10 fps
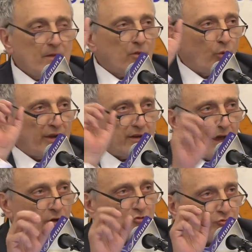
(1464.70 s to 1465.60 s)
The way
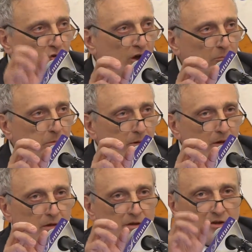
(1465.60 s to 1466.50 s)
Donald Trump
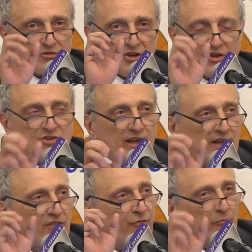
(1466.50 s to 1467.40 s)
is going to
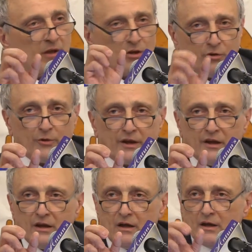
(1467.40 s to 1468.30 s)
take from Hillary
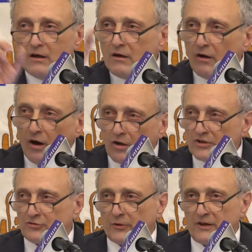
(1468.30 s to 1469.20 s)
all
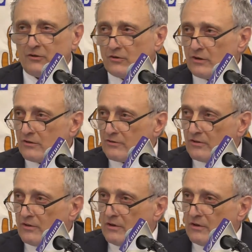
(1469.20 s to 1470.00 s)
the trade unions,